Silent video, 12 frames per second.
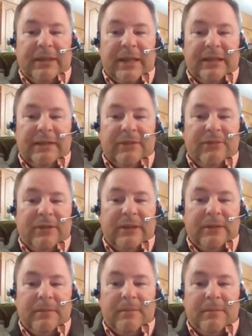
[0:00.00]
in the
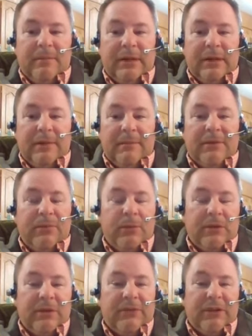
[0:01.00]
activity
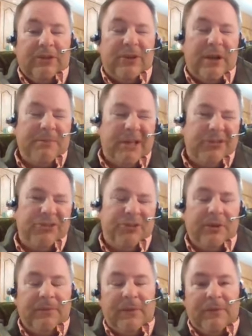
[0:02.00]
before the section. I'm not
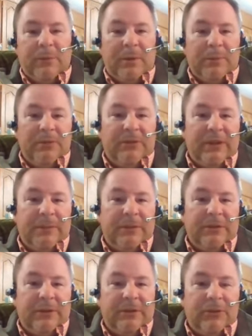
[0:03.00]
sure if everyone was
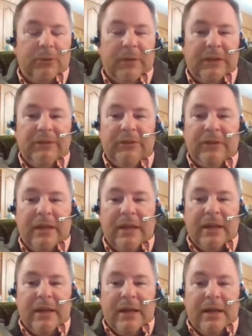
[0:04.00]
able to do this,
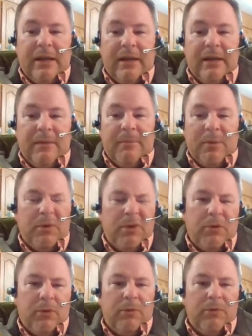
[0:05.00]
but
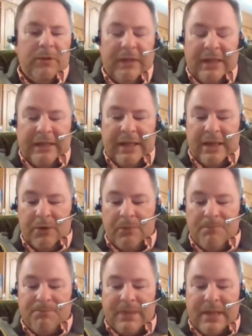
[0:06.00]
we'll go over it
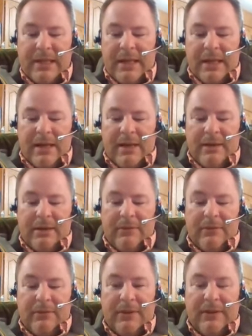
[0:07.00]
anyhow.
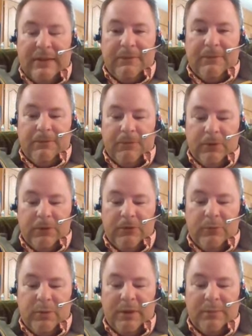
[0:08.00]
The
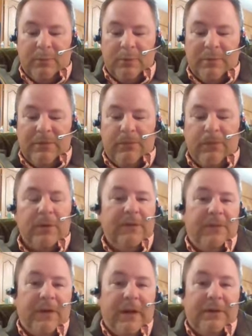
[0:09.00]
first one would be
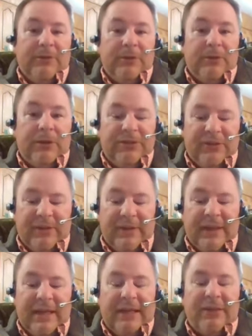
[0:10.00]
45 degrees.
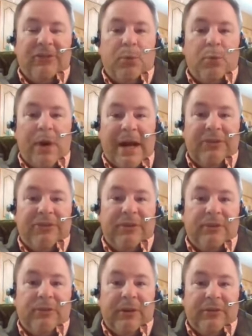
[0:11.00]
That is a
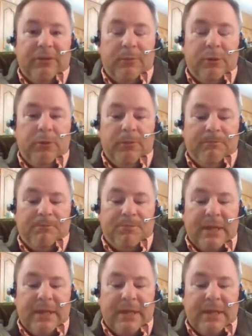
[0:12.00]
waxing crescent moon.